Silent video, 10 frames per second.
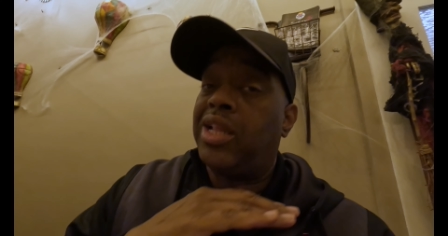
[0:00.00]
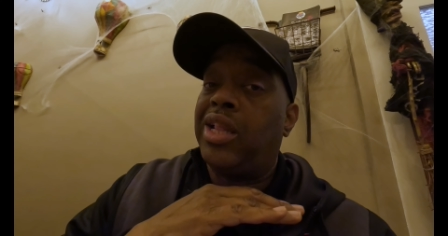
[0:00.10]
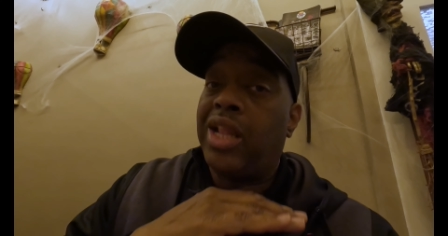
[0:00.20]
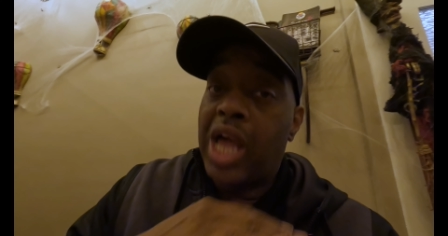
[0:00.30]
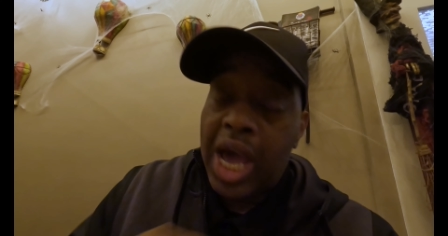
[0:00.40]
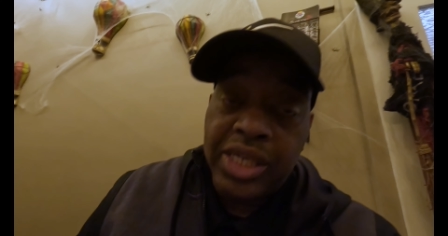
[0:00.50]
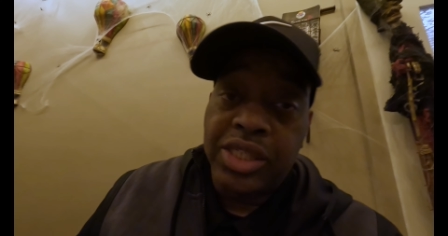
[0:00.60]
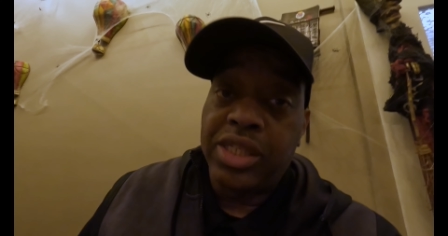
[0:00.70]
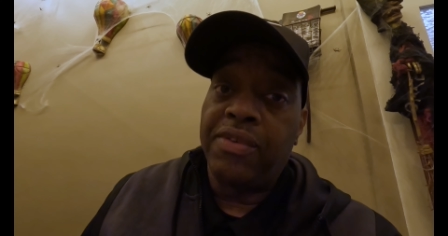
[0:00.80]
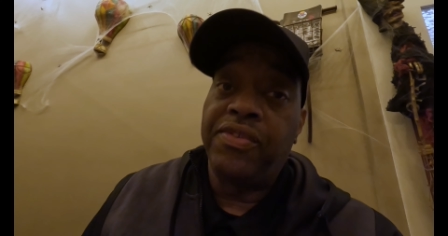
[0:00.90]
a lot of
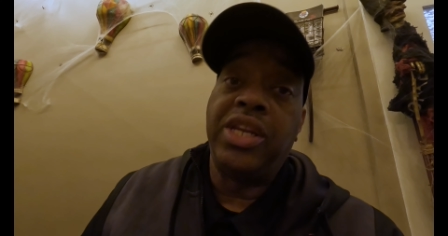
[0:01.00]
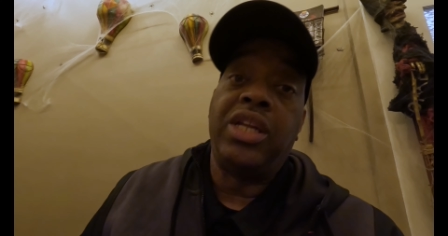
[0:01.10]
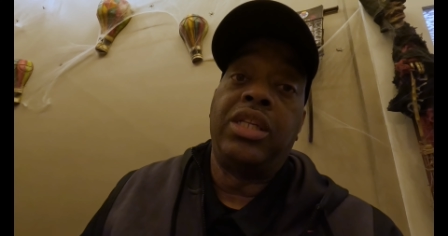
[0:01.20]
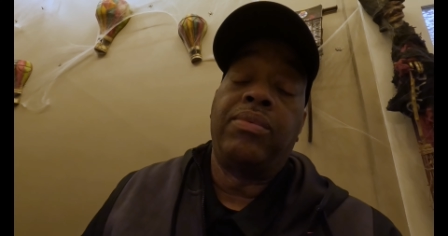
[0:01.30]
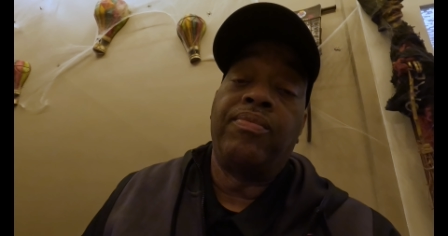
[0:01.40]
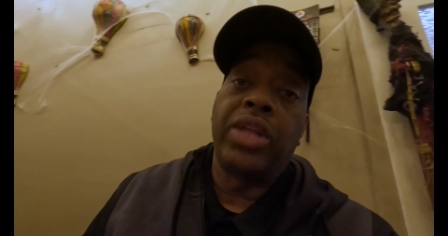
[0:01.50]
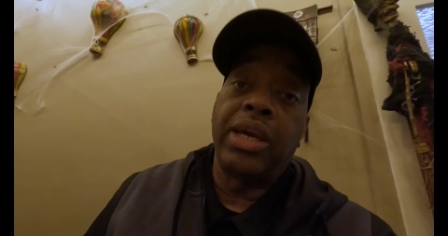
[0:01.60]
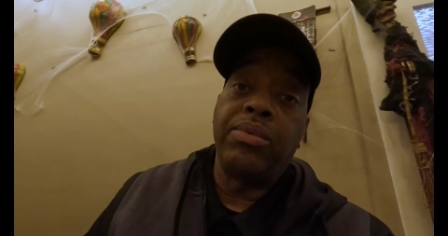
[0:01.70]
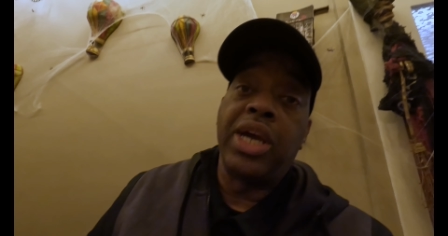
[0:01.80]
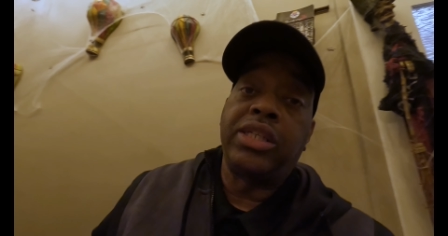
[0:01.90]
stuff in it.
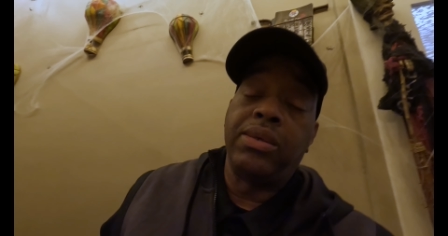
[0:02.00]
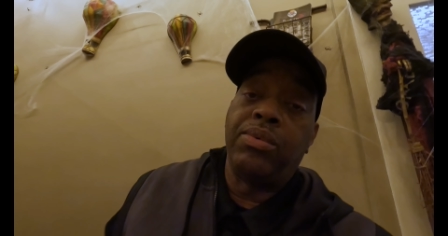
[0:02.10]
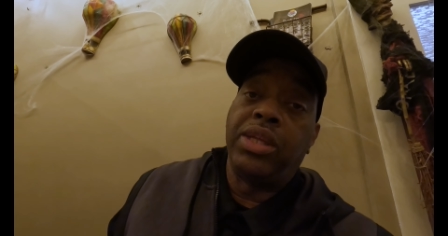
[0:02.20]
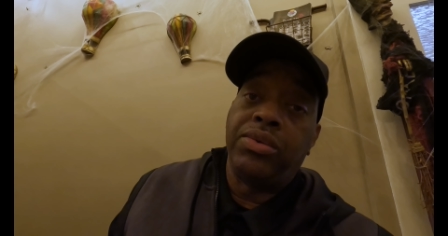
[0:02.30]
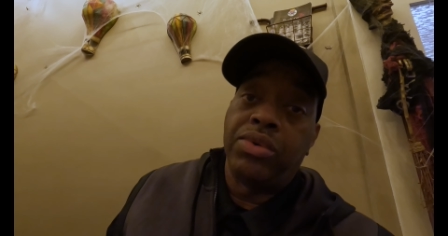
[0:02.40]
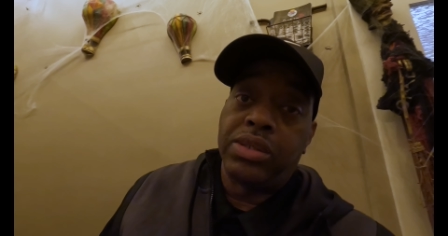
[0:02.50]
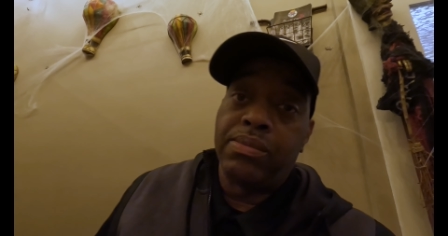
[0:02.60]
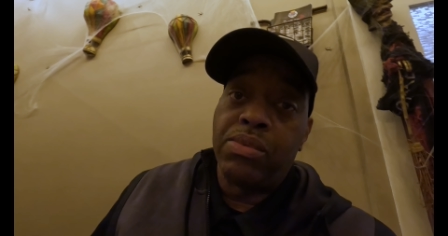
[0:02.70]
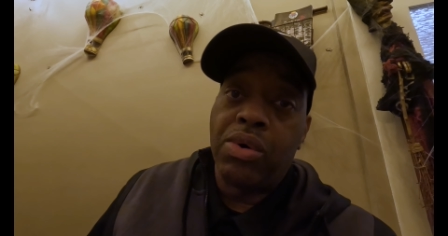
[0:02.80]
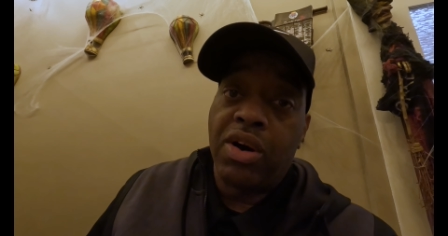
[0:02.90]
Like we actually went through it some
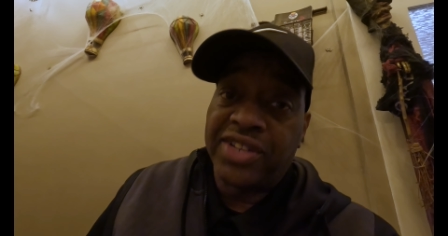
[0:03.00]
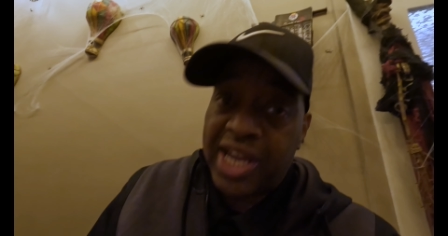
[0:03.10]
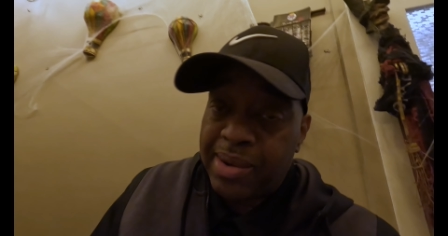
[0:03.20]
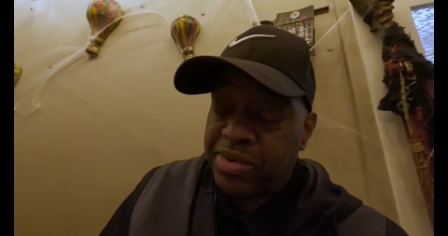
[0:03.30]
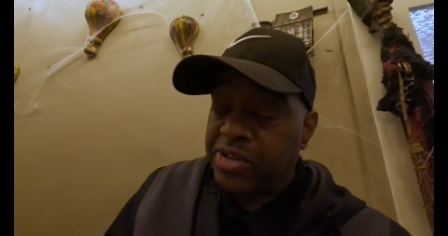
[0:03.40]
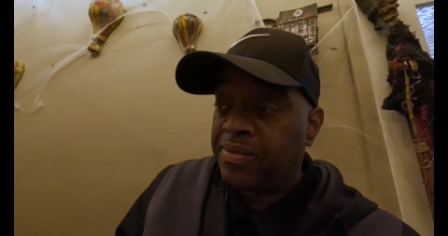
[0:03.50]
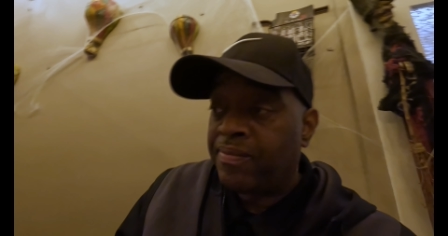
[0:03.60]
more off camera.